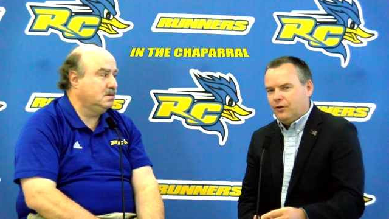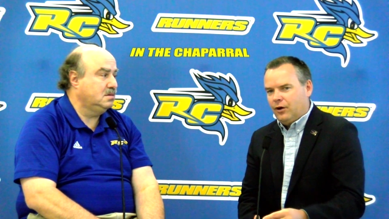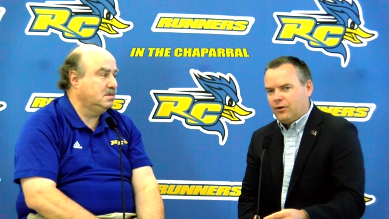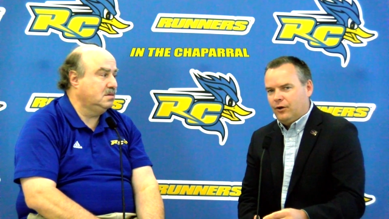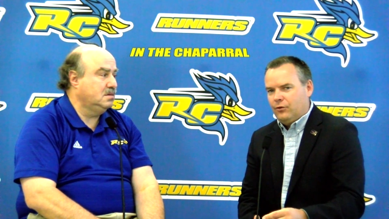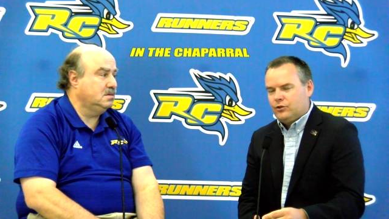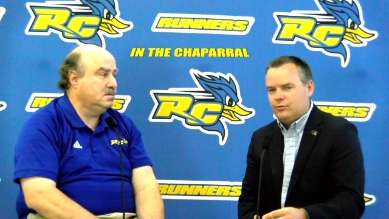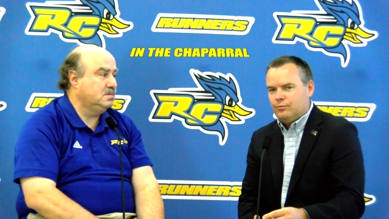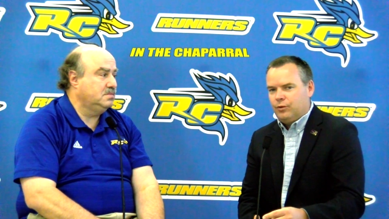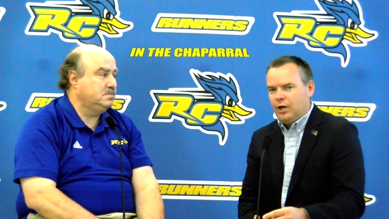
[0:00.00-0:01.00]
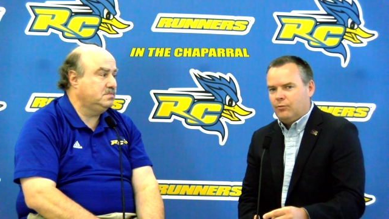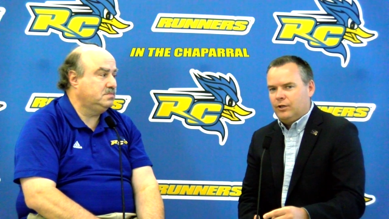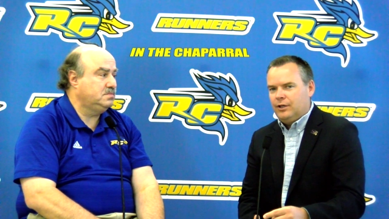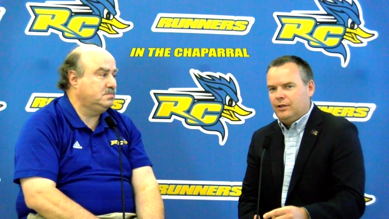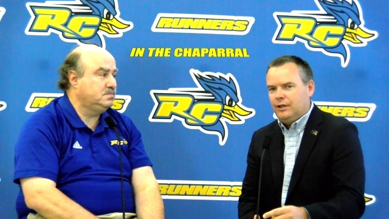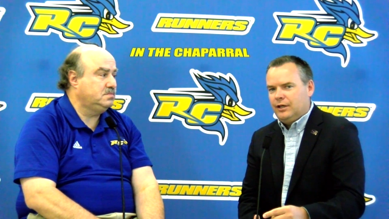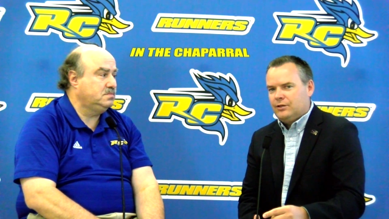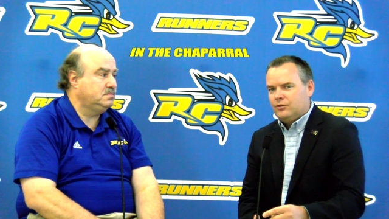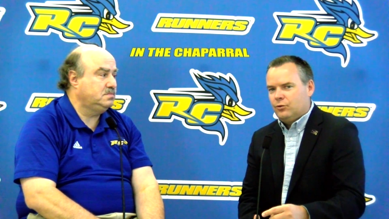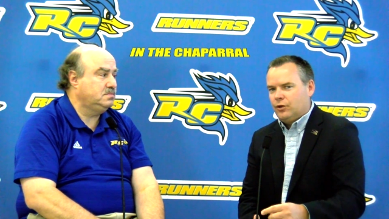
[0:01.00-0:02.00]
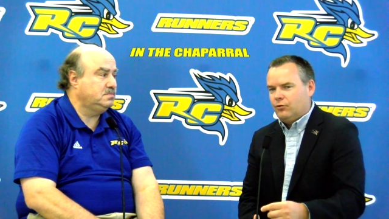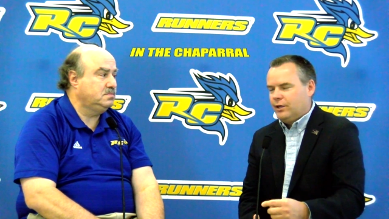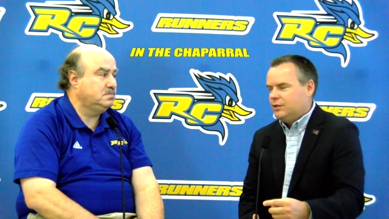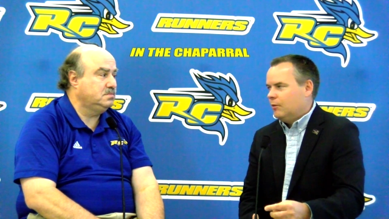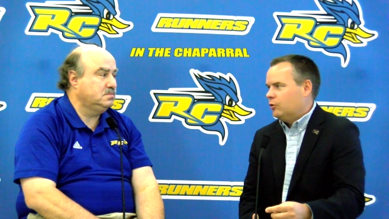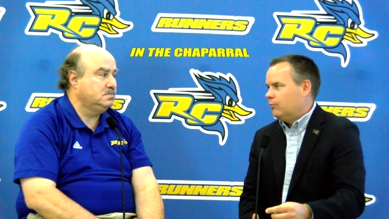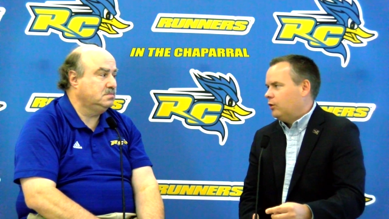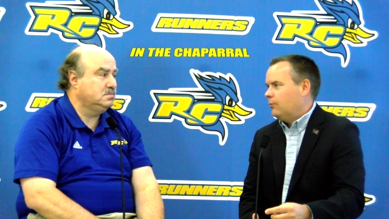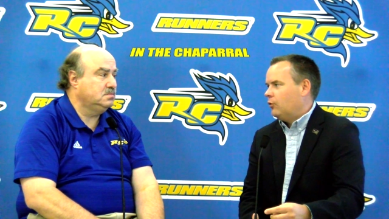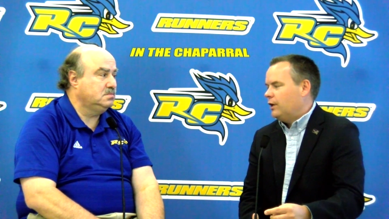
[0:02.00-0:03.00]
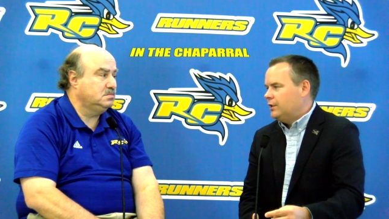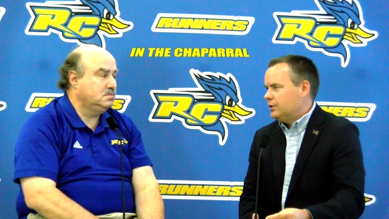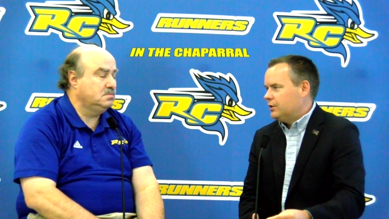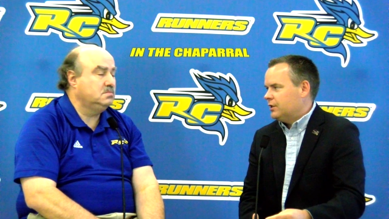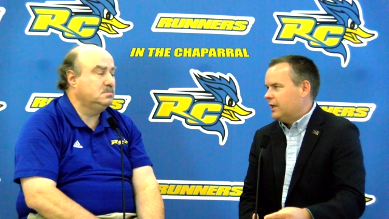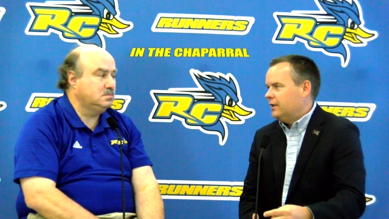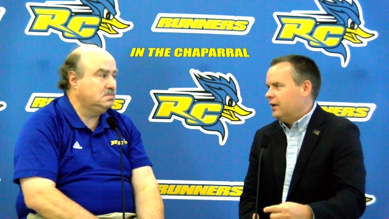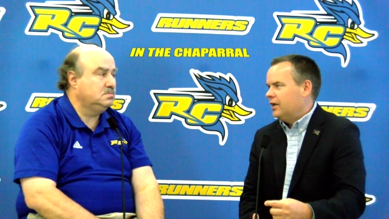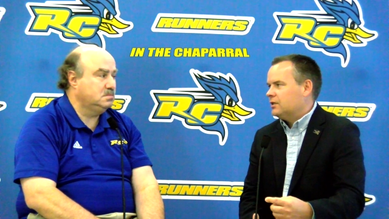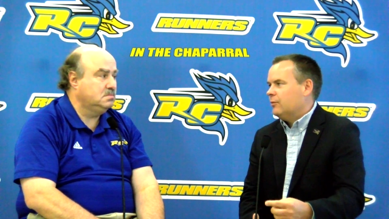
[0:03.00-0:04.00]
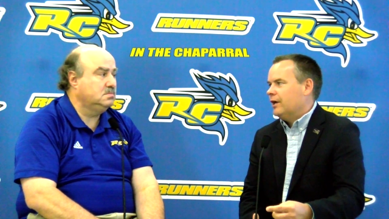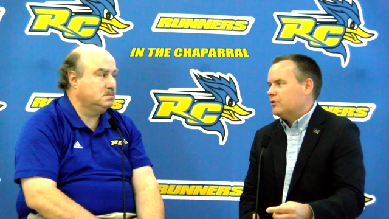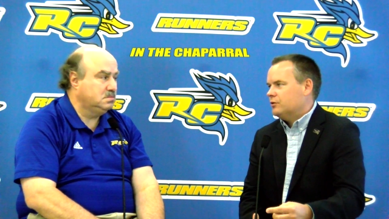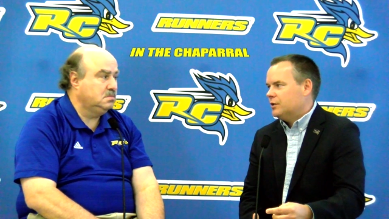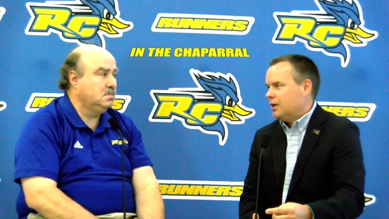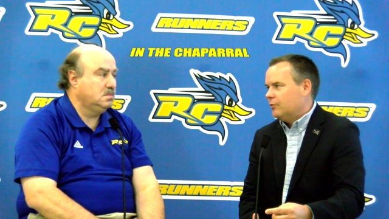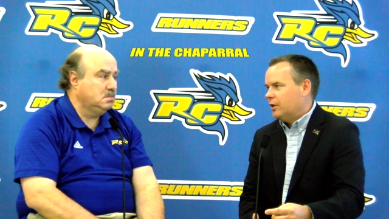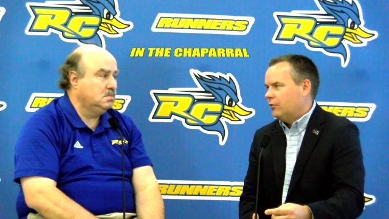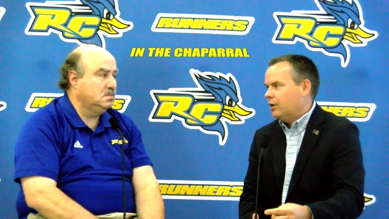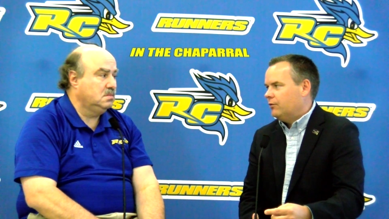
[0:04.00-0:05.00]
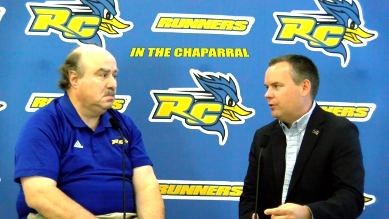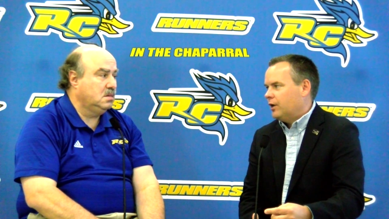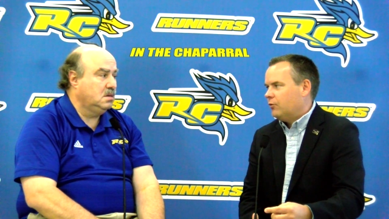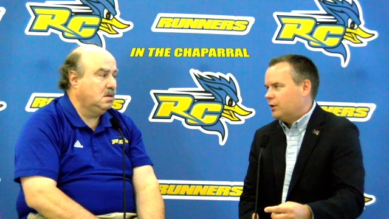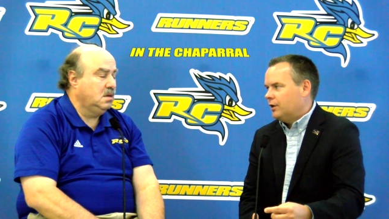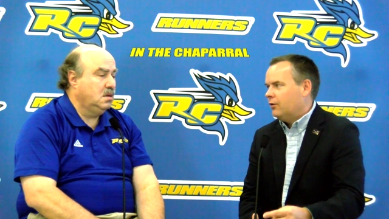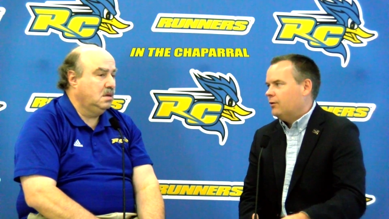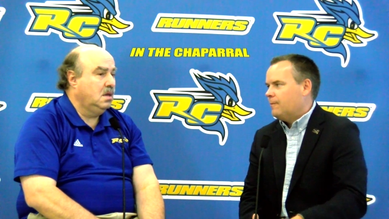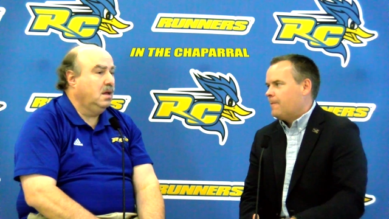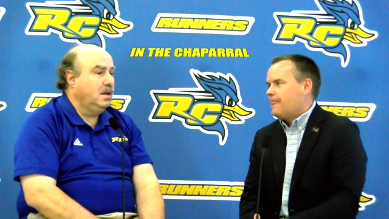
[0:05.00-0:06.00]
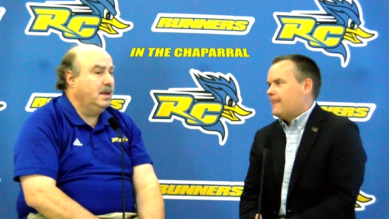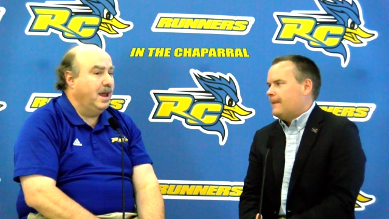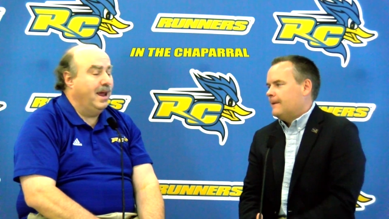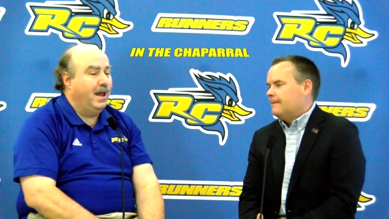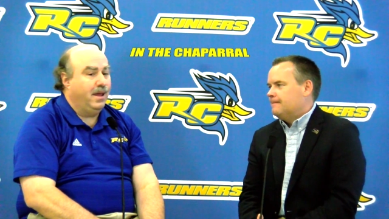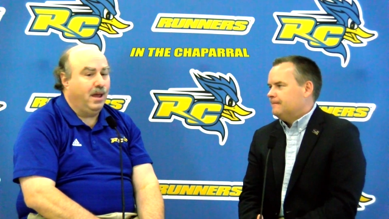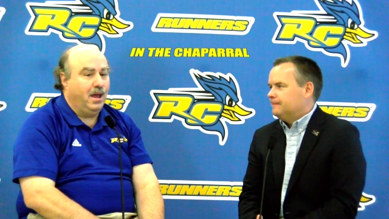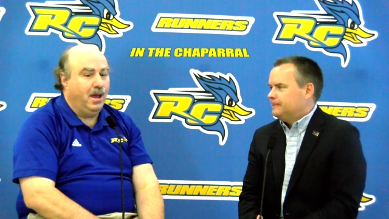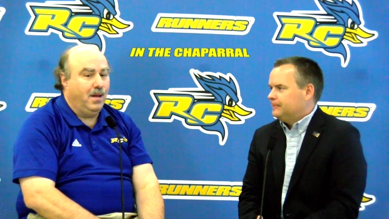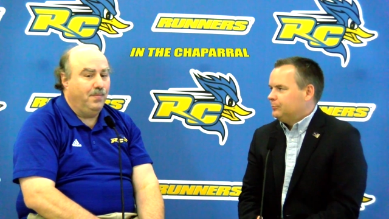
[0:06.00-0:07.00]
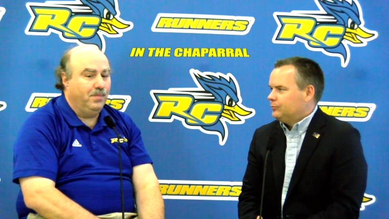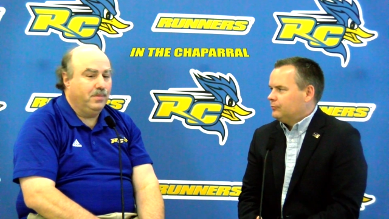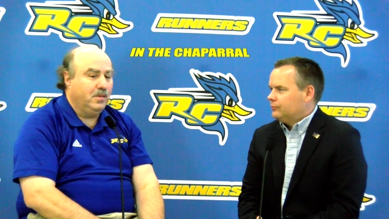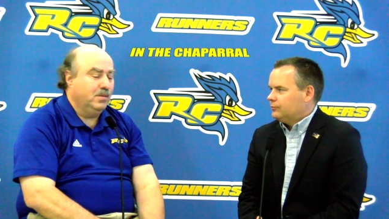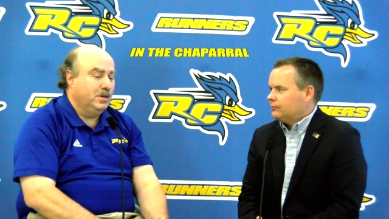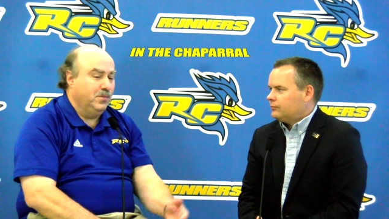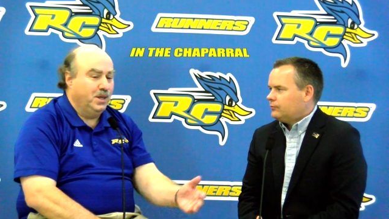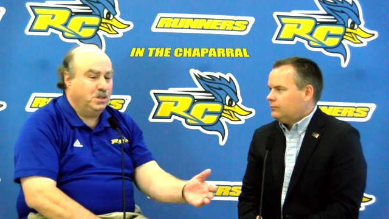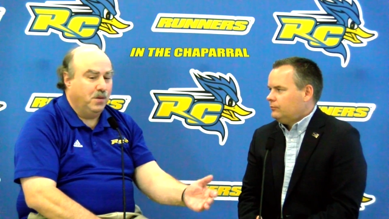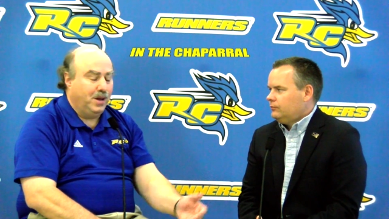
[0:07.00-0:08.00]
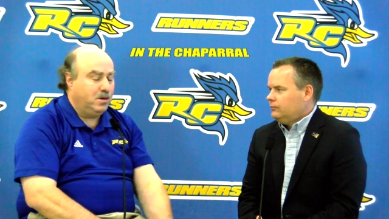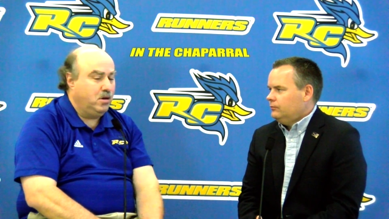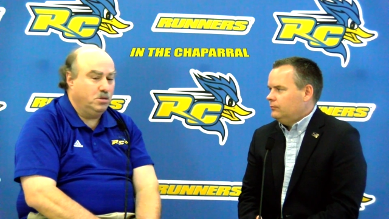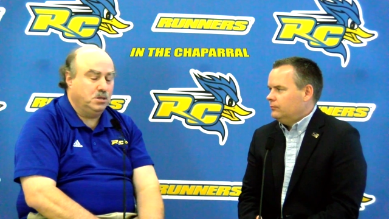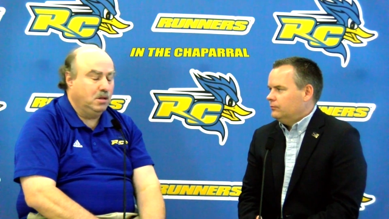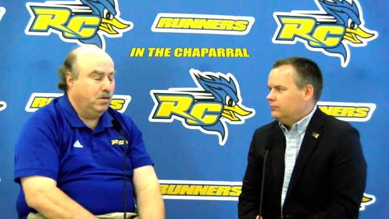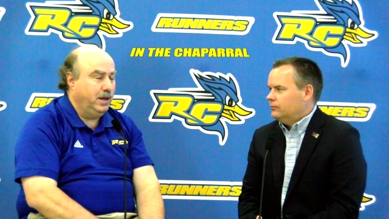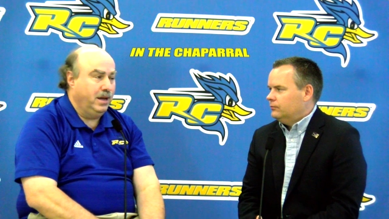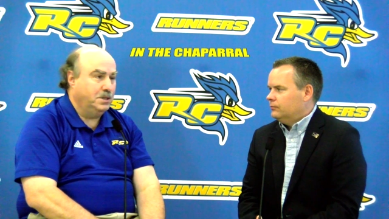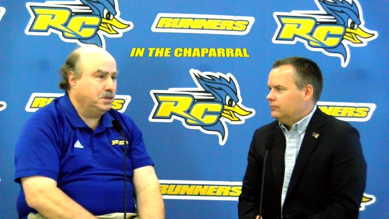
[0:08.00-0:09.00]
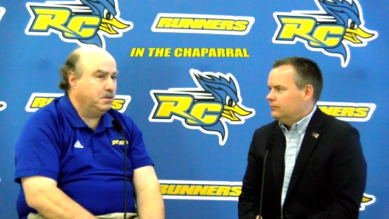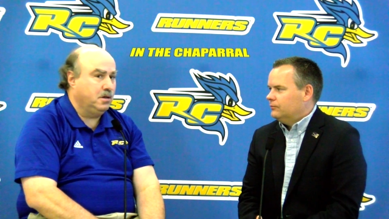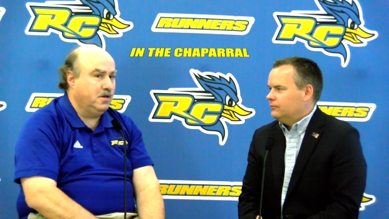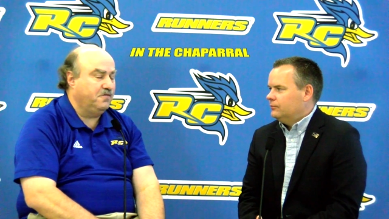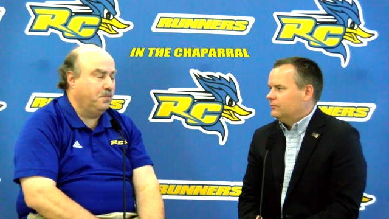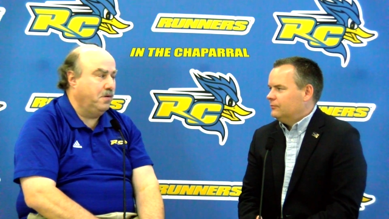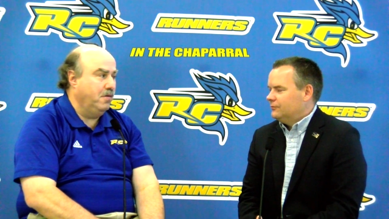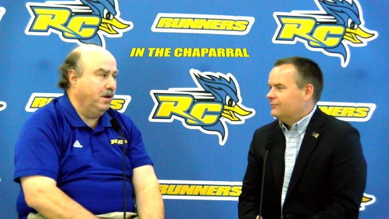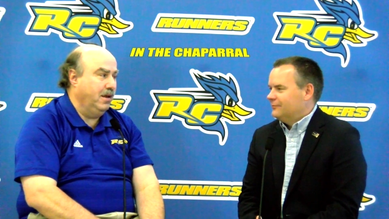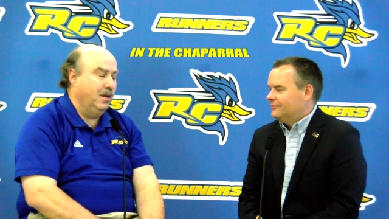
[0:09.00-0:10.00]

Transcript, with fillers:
Speaker 1: our coach probably is doing a great job on the preparation side, and now has some extra time to get ready for that one, though.
Speaker 2: Yeah. Um, well, you mentioned about Coach Lou. He is a tough opponent